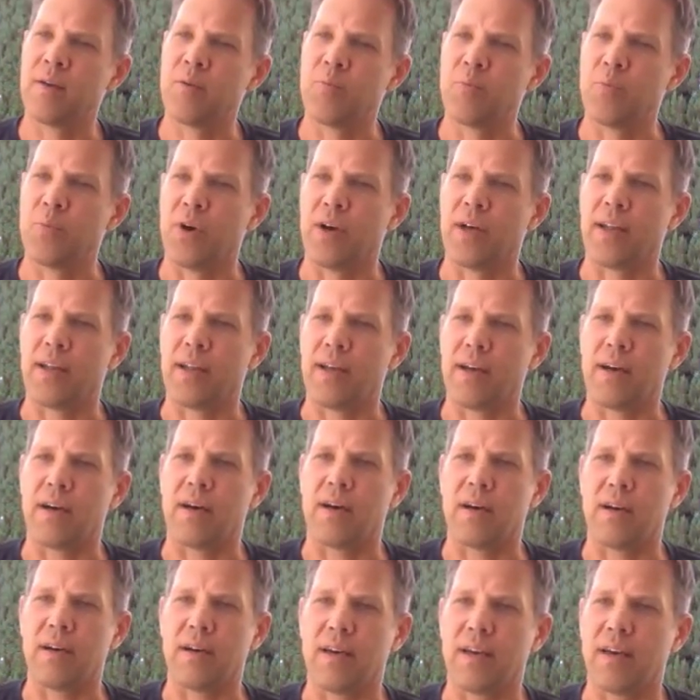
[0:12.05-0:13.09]
but
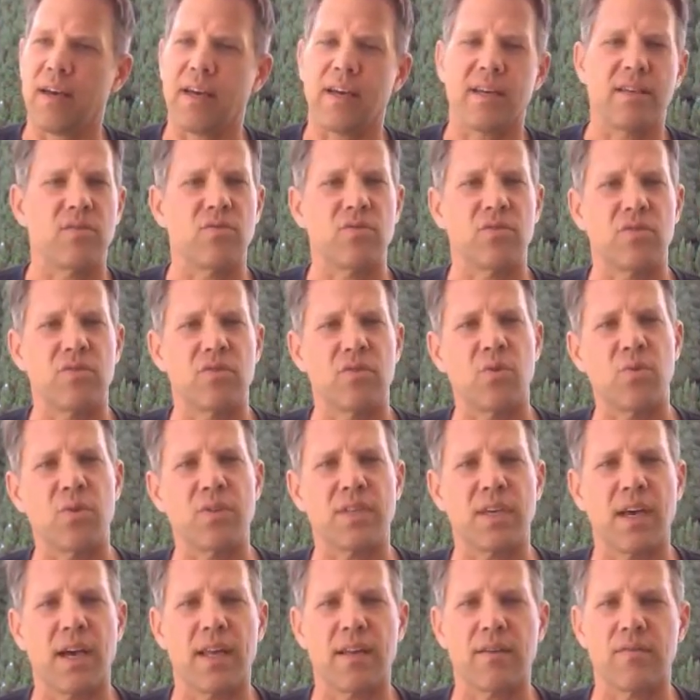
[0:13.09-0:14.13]
it was always
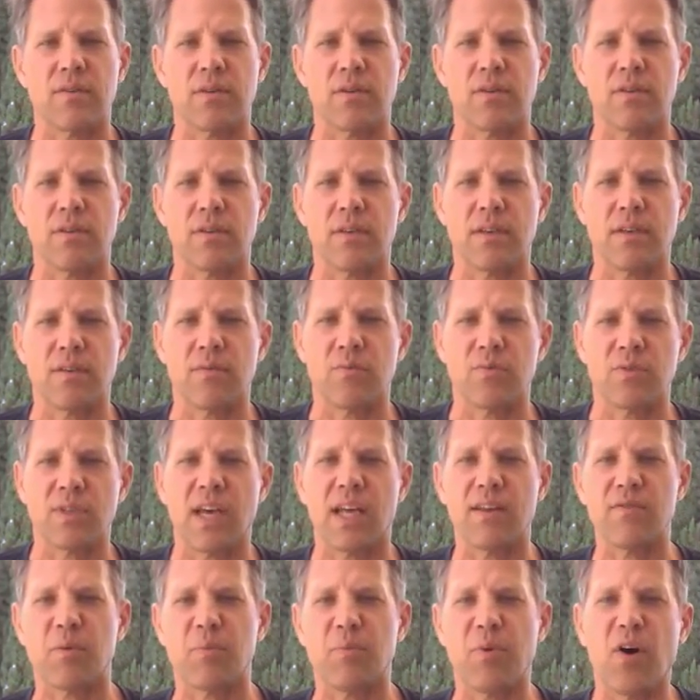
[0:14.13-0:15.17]
kind of a, it was
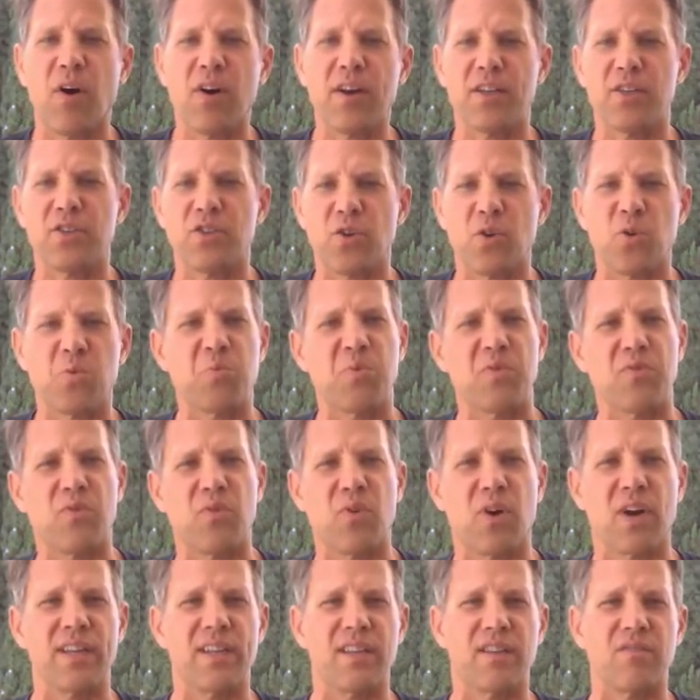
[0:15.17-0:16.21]
kind of a party joke before
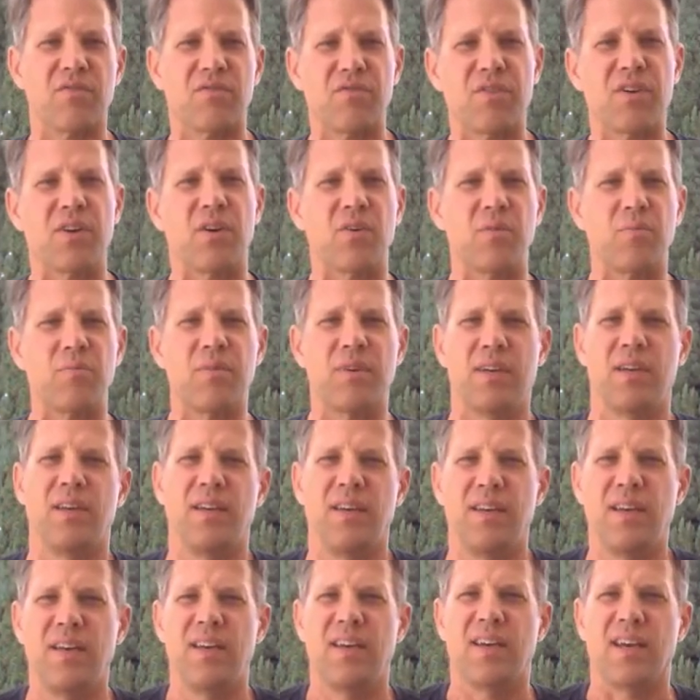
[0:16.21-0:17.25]
I did the film.
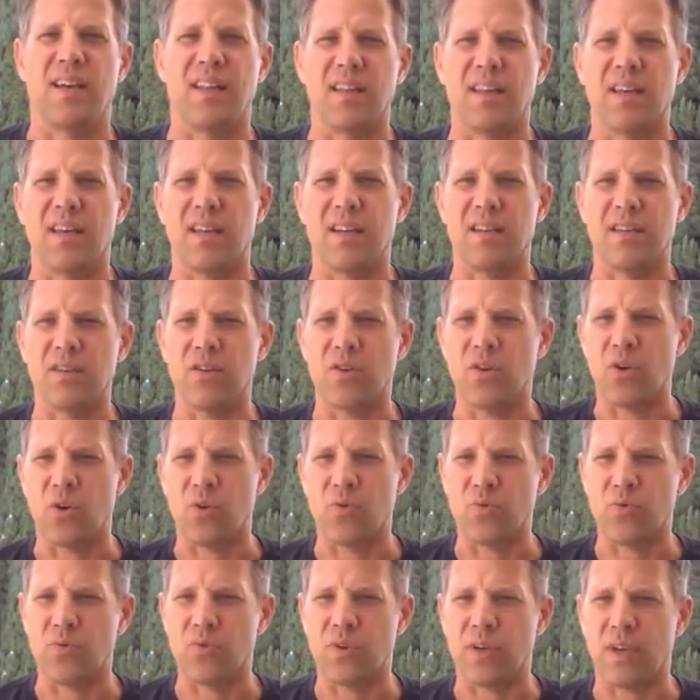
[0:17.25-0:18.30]
And then, you know,
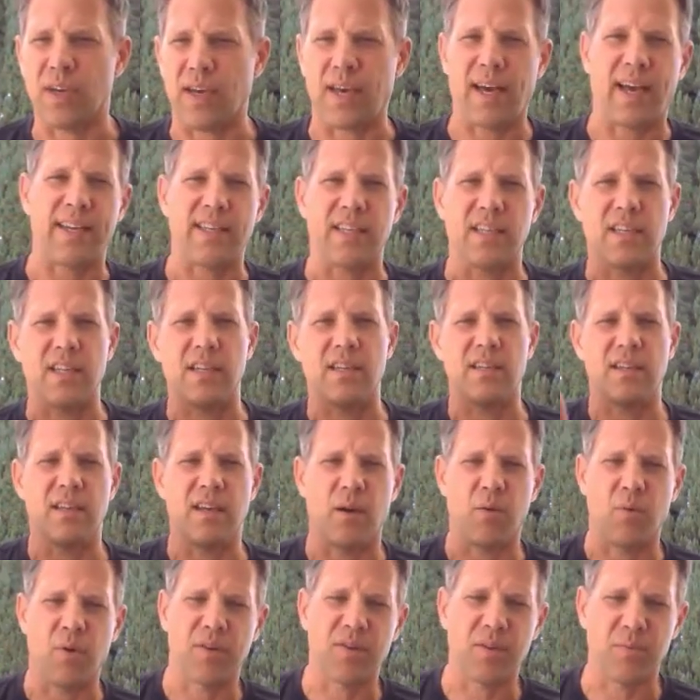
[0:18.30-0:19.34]
I did it, I
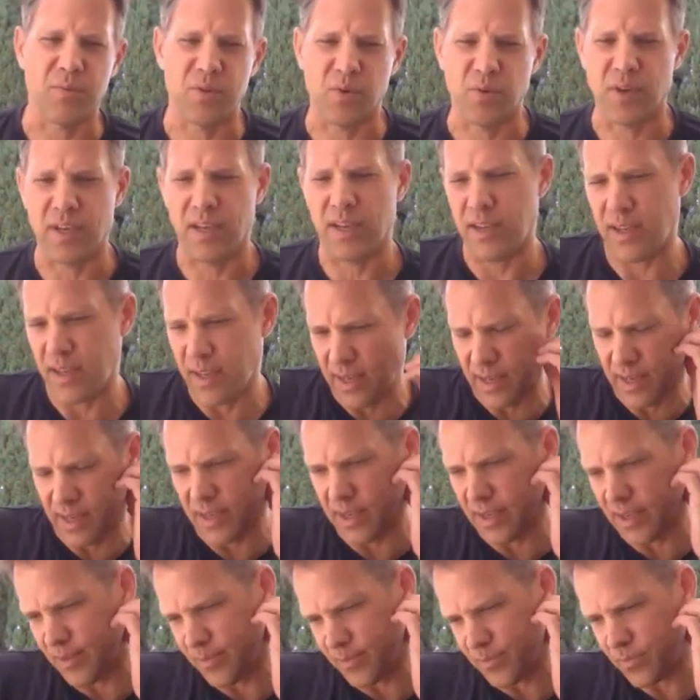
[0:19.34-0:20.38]
wound up doing it in
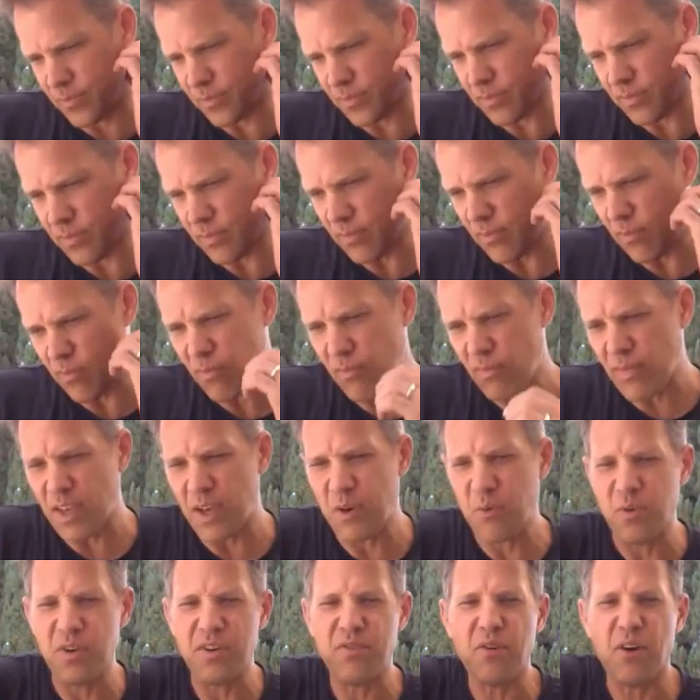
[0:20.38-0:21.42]

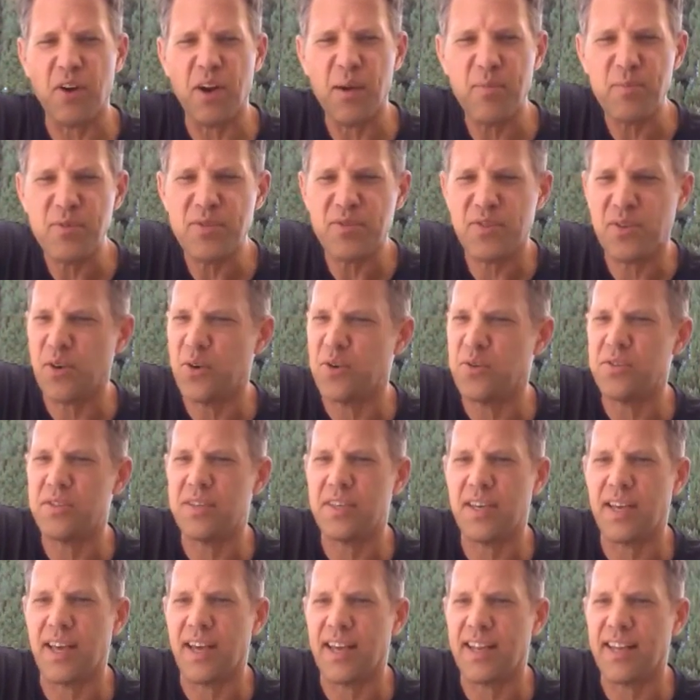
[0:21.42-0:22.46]
one of our episodes,
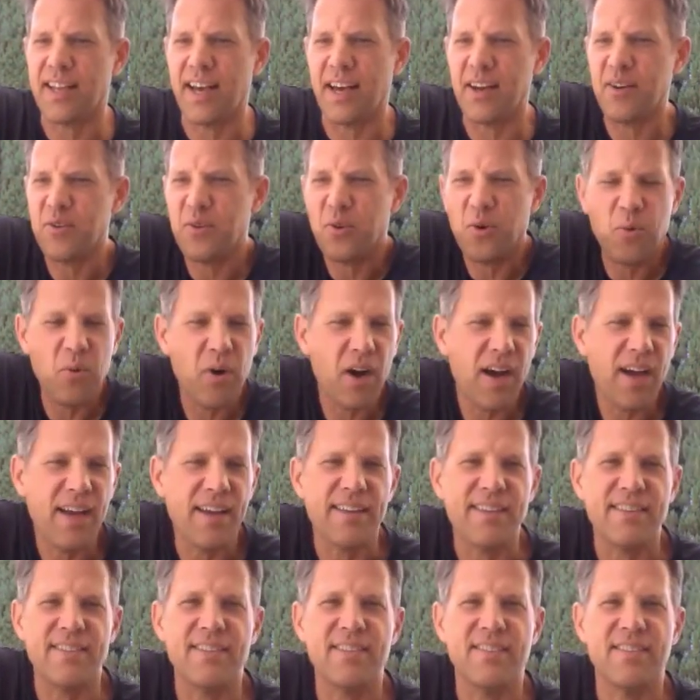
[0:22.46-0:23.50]
and I don't know why.
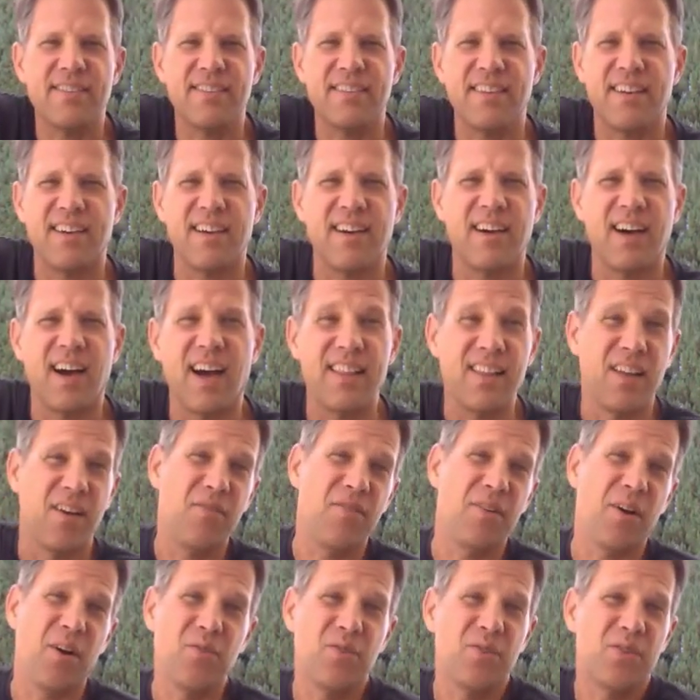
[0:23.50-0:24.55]
It's just, I love
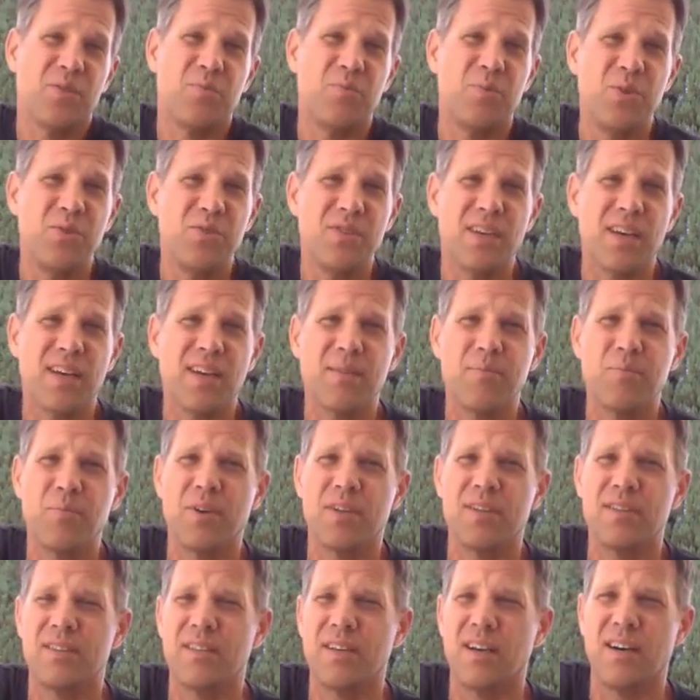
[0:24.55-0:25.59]
Elvis music,
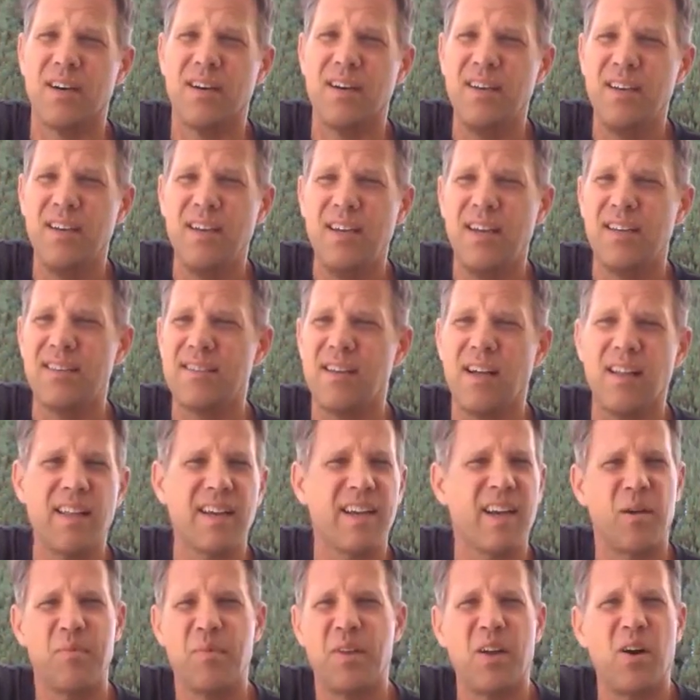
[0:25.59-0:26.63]
but it's not
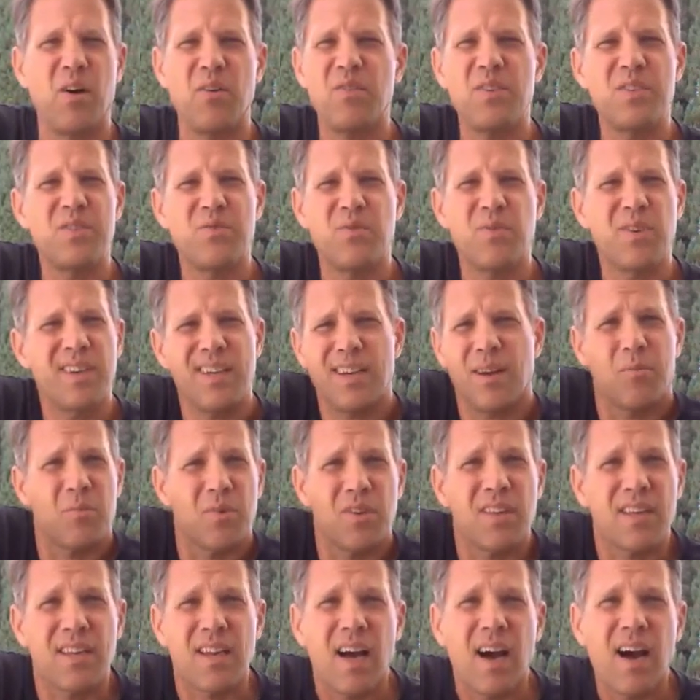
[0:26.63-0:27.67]
like I'm an Elvis freak. I'm
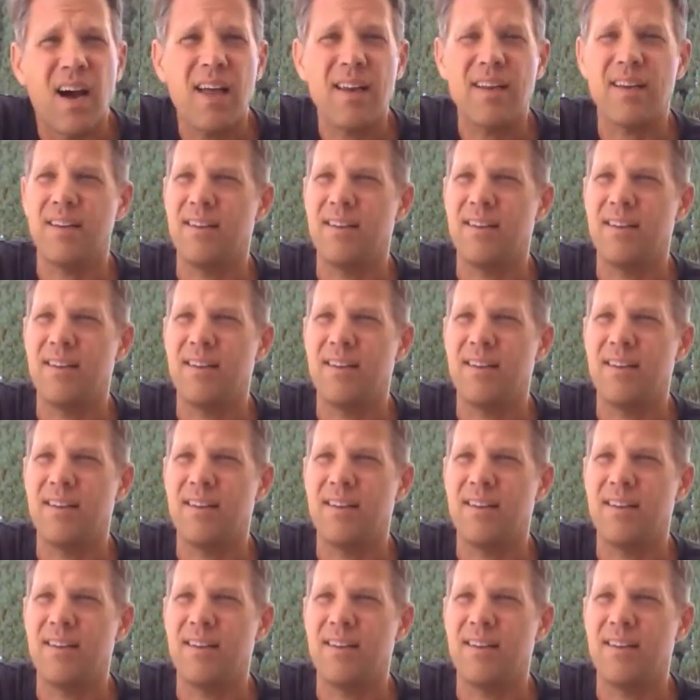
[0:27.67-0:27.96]
really not.